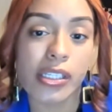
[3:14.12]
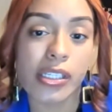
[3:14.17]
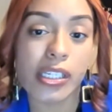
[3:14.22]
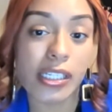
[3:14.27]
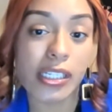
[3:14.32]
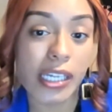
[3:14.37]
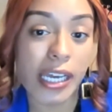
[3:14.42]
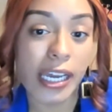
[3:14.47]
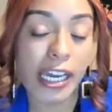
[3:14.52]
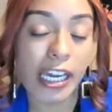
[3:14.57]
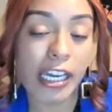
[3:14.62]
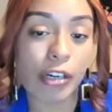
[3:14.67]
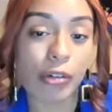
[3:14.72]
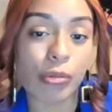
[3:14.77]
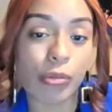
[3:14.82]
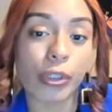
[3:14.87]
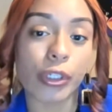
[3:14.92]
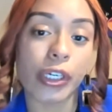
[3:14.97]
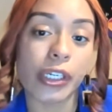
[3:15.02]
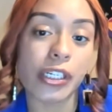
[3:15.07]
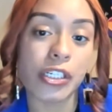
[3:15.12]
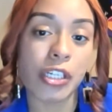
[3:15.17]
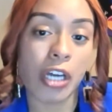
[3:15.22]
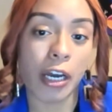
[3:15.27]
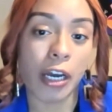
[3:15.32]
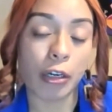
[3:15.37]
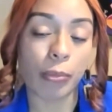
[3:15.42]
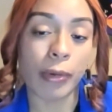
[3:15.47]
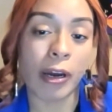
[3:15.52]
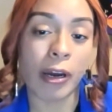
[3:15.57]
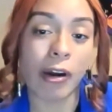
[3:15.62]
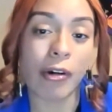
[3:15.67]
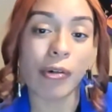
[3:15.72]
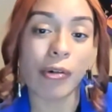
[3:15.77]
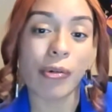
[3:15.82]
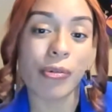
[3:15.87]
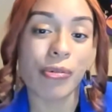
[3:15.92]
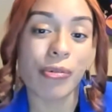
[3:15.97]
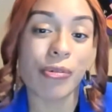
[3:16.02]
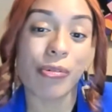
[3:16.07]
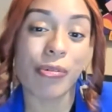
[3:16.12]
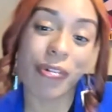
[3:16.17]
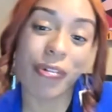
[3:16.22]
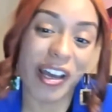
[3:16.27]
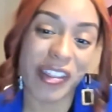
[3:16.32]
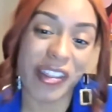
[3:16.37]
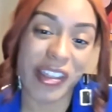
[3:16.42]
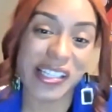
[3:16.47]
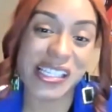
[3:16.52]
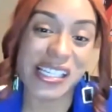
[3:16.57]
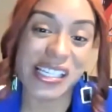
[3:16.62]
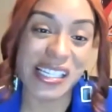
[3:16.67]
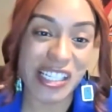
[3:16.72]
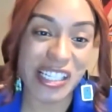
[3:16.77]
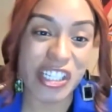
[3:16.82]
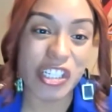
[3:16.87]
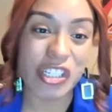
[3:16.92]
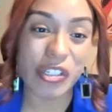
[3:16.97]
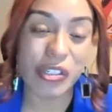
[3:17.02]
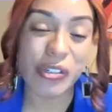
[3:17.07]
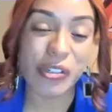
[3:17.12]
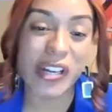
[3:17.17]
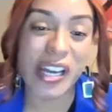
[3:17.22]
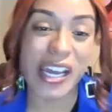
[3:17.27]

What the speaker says: Today, we're going to talk about why that's an issue,